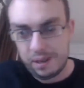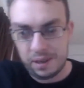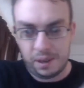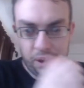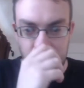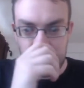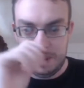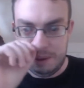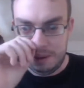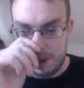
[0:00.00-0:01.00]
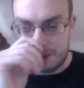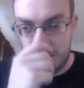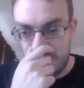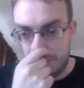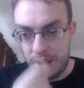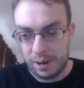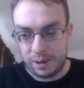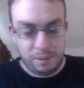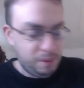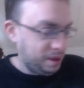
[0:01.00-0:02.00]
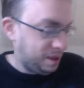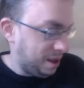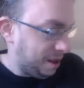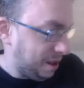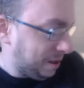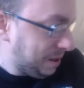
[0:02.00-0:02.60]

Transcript: could always use it to wax my car.